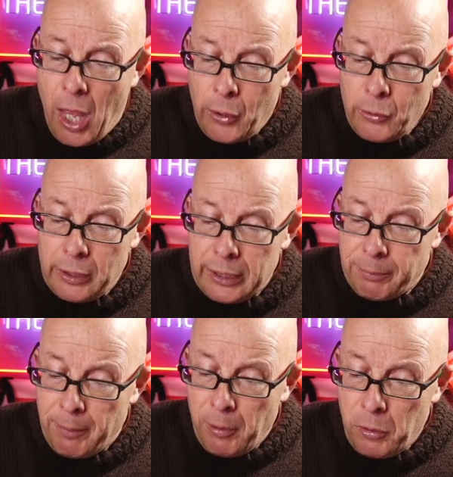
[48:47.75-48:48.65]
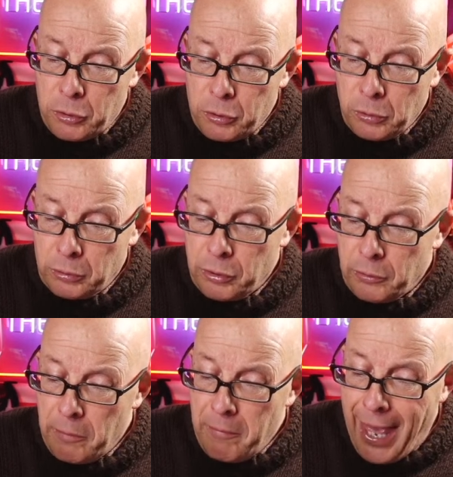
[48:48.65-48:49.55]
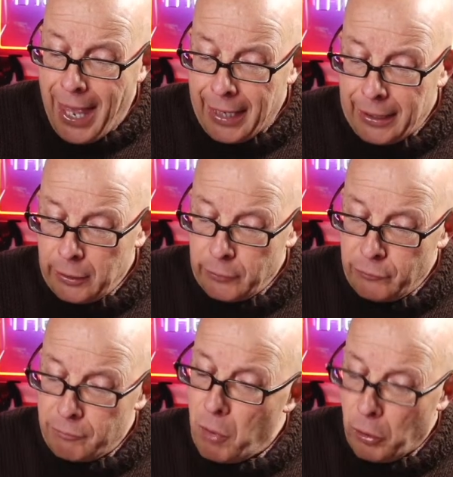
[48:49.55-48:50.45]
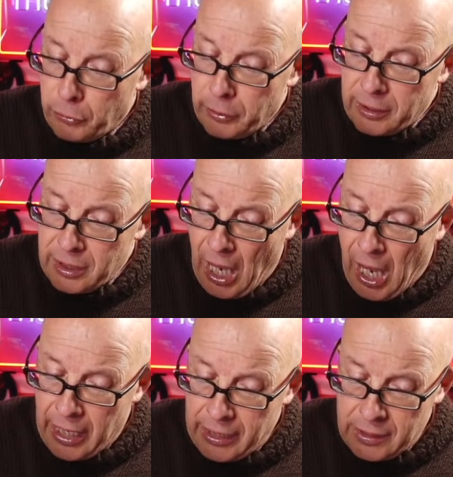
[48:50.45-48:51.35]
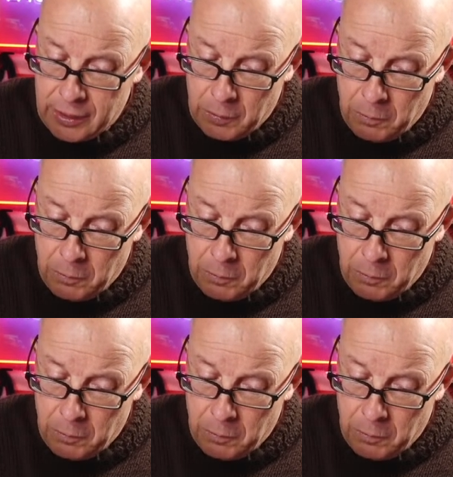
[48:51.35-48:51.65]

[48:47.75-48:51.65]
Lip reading: only proportional to a man of moderate size,